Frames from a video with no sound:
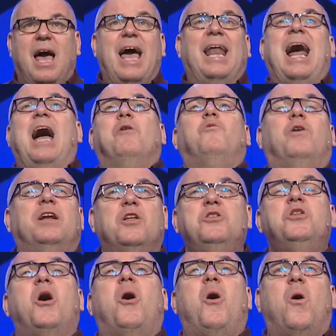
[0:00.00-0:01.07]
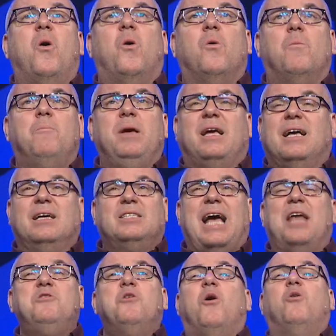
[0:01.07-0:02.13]
And I want to know because
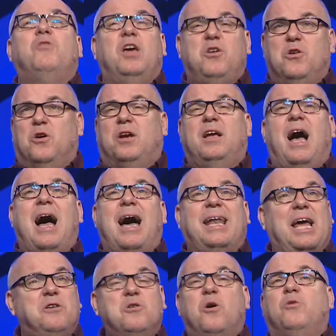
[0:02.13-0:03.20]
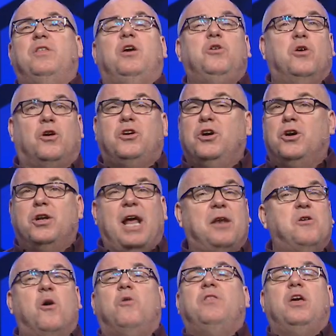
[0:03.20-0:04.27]
I know that you're God. I know that you're good. I
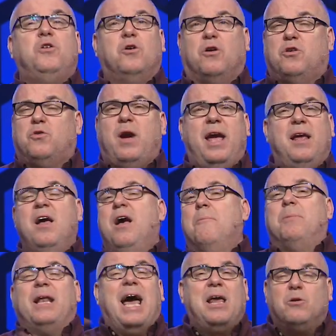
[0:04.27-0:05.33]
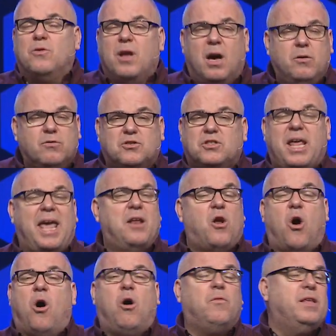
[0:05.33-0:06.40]
know that you're great, but I don't understand
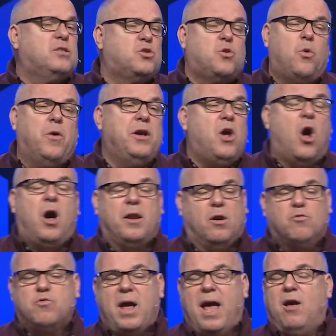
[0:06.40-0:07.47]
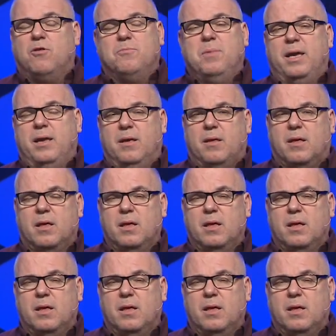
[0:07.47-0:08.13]
all that's going on around me.